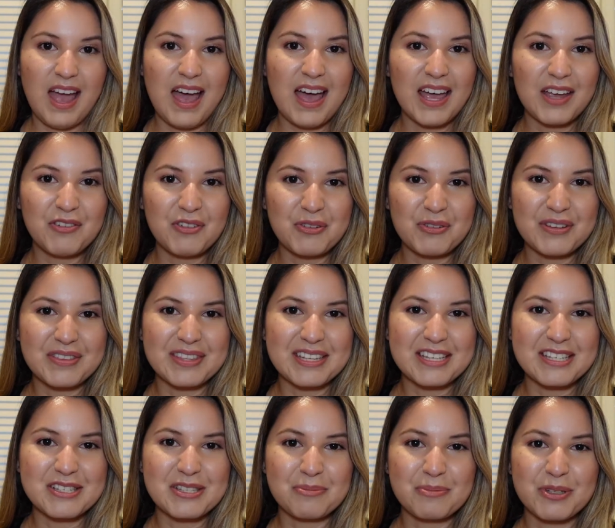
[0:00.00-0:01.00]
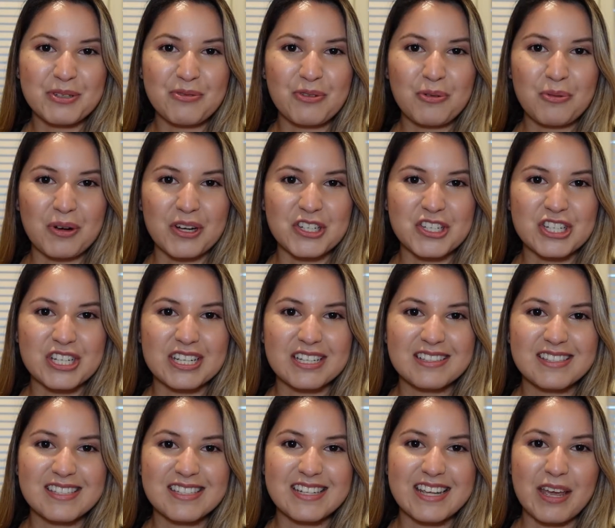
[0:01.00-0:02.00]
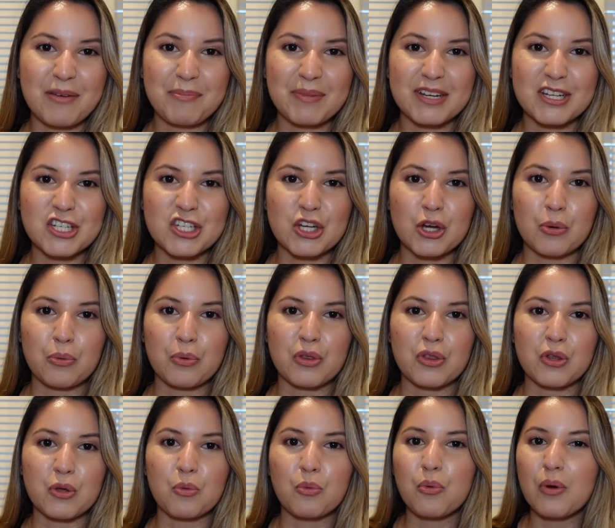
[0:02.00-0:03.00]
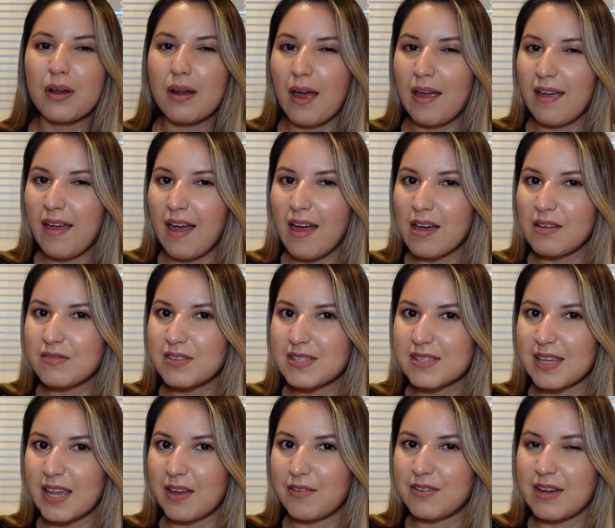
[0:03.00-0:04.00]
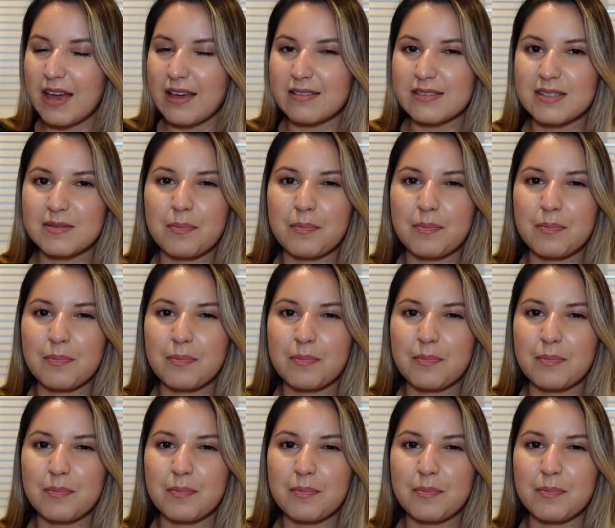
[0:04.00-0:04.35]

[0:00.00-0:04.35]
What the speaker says: Hi everyone, thank you so much for watching. Today I'm going to share with you what I have saved as